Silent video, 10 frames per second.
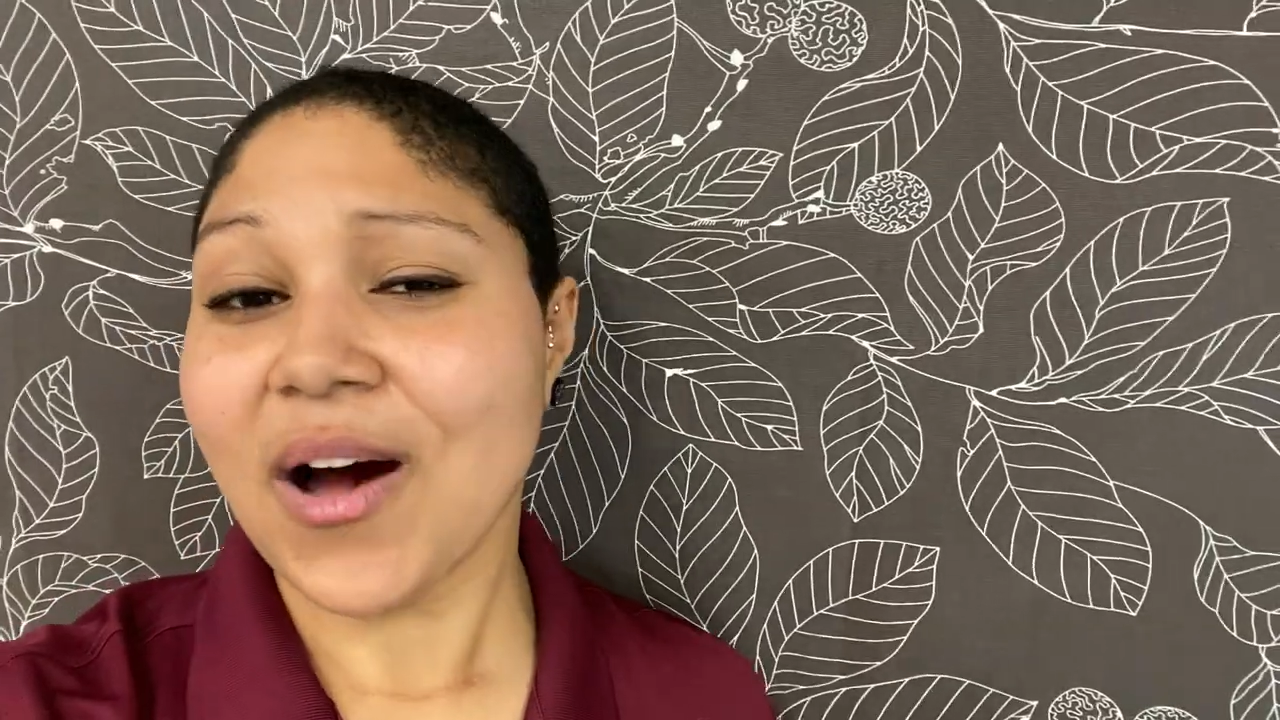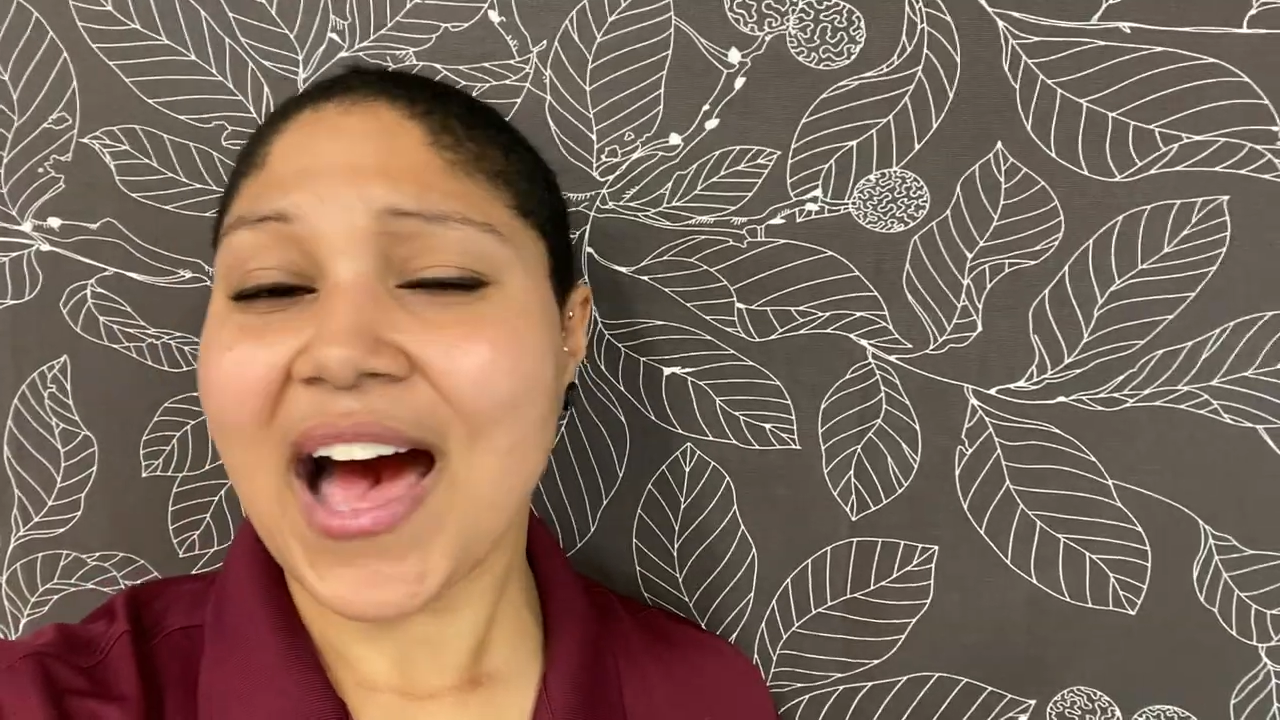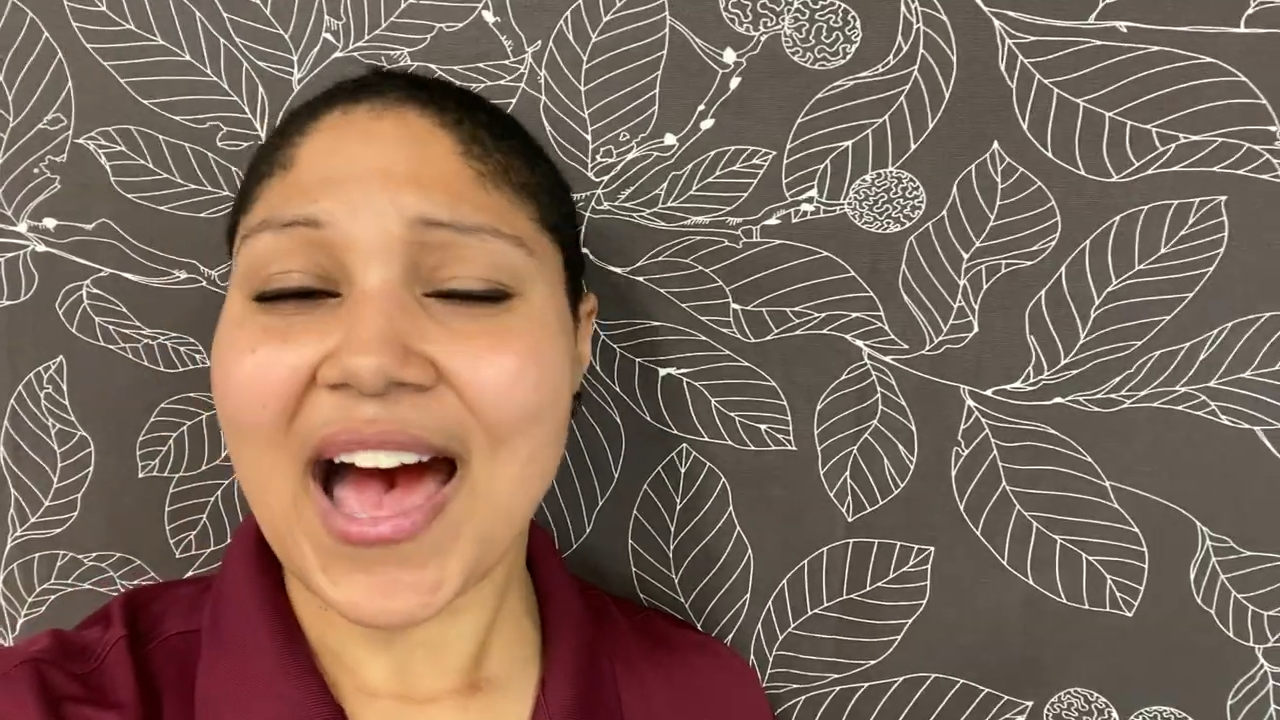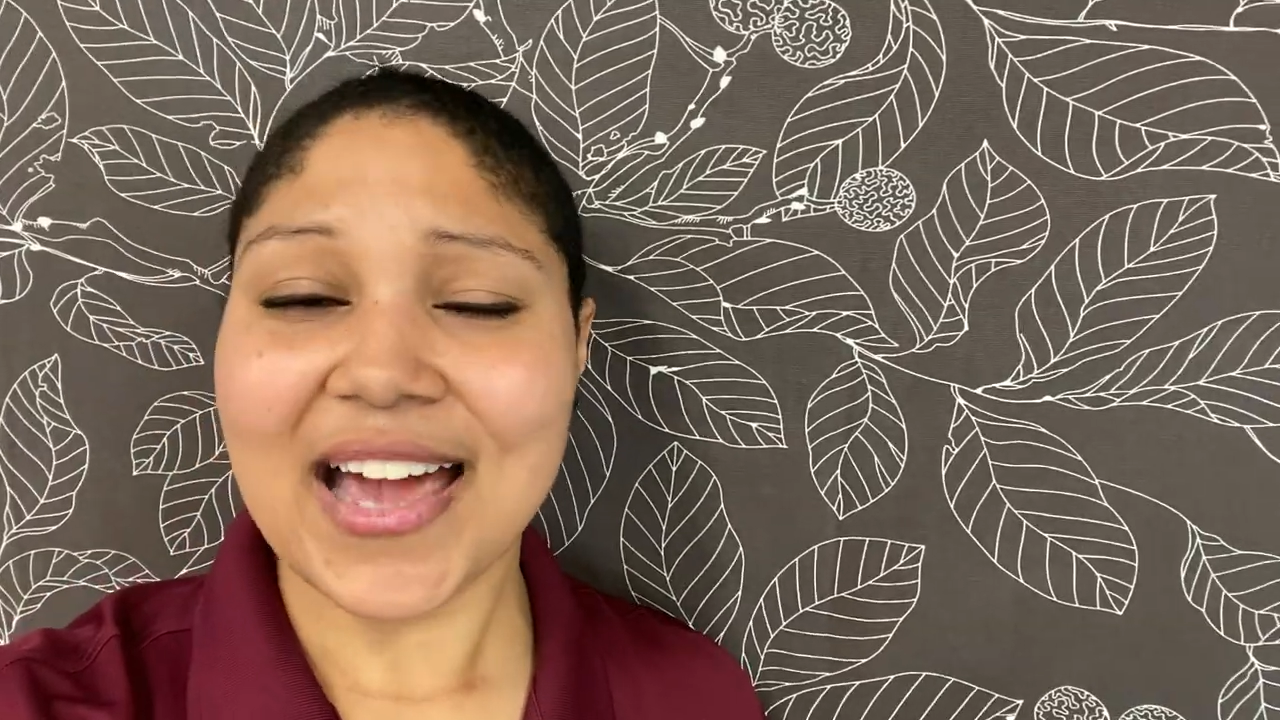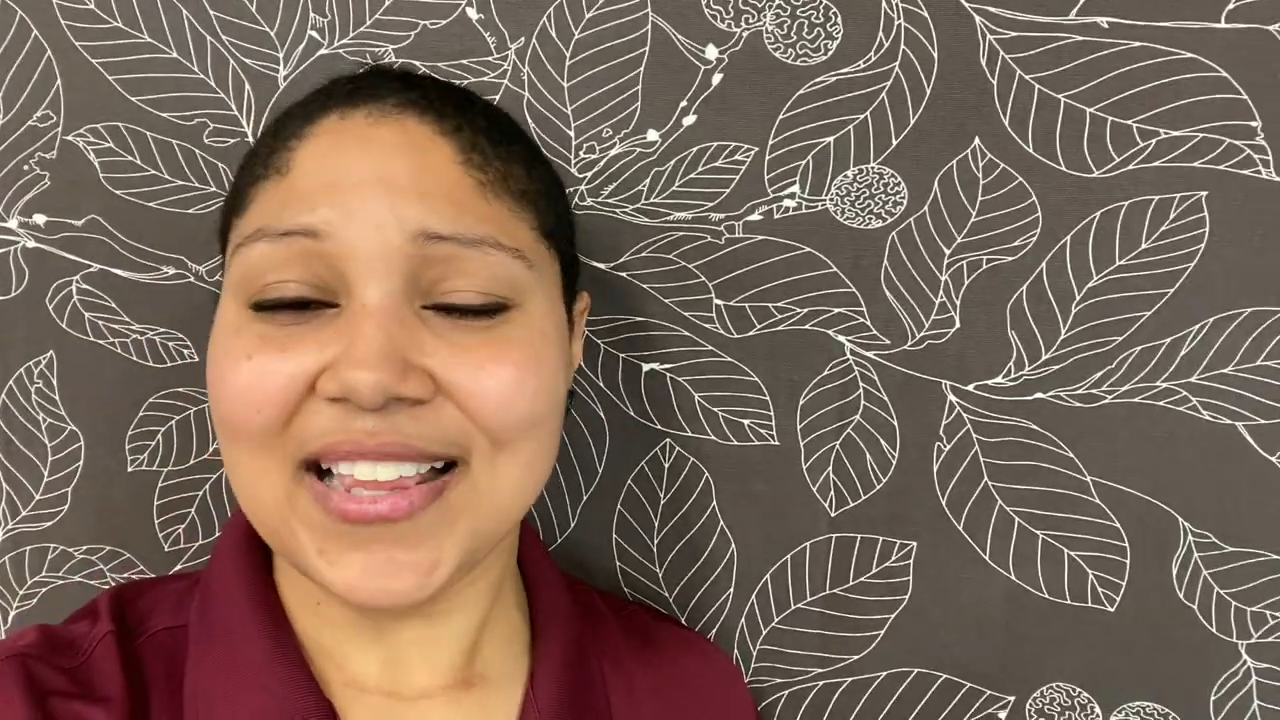
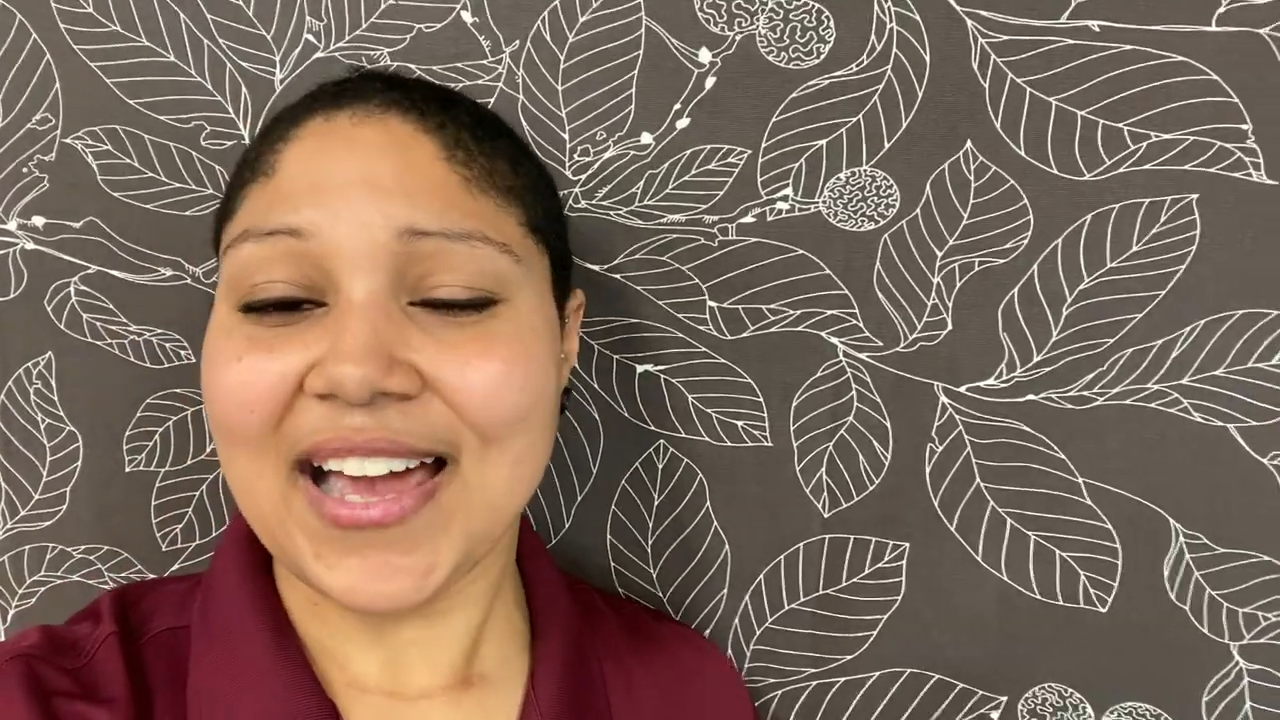highly,